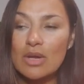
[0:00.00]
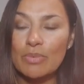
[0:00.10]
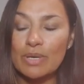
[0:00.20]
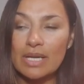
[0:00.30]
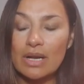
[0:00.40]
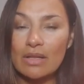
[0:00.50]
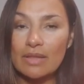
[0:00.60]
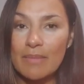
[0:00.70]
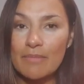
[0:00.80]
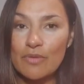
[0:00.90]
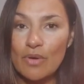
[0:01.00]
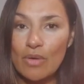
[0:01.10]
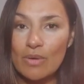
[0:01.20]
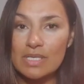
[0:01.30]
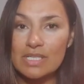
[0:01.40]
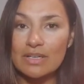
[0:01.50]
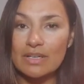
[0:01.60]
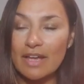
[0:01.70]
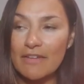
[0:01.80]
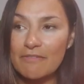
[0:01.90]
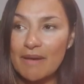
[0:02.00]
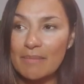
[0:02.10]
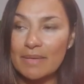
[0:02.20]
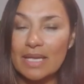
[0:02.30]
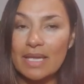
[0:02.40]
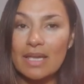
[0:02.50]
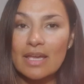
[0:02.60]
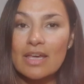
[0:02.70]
bringing all them forward, your life family,